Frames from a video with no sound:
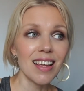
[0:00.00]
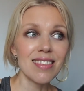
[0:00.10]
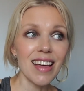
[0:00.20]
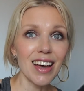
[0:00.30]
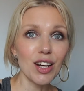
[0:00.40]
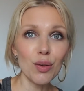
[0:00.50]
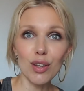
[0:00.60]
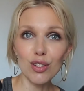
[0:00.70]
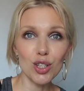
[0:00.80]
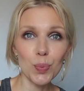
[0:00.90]
Then you
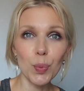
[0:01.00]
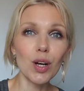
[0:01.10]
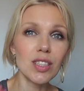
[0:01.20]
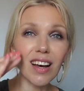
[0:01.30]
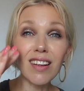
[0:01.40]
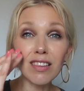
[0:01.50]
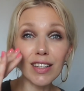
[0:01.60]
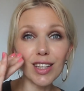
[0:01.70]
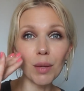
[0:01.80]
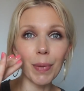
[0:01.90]
can just put a
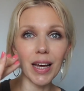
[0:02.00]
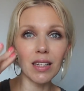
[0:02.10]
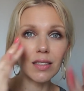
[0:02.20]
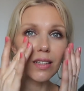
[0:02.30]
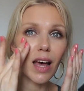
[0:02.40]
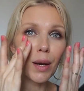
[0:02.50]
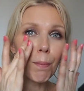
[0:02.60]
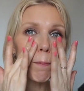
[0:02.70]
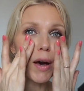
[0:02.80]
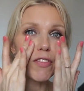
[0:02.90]
little bit
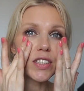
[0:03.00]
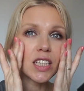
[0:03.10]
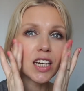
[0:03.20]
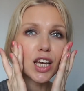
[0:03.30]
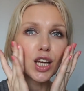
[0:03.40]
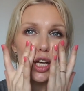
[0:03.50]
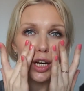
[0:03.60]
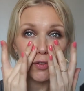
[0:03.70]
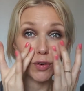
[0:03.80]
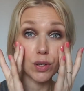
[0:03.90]
and buff it in
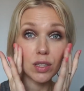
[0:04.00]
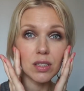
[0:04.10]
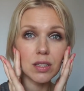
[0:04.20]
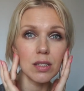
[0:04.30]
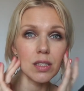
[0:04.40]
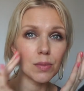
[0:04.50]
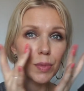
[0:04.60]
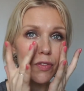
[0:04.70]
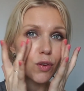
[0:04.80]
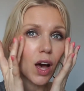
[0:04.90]
here, for instance,
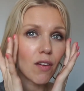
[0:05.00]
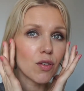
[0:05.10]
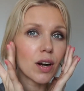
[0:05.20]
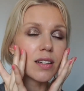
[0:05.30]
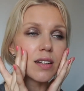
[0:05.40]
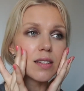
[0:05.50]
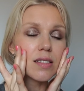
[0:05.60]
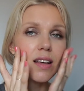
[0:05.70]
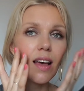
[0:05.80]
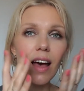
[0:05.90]
if you have
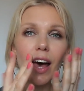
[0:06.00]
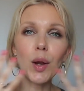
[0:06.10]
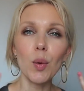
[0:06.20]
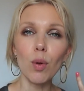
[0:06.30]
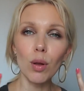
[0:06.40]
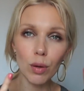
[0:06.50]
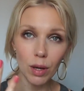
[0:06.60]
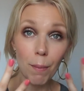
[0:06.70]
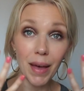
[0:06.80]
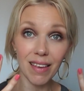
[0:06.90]
redness. And you will look
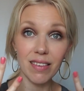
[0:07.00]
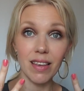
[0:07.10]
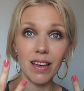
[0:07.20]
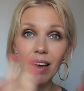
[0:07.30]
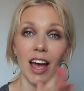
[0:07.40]
amazing.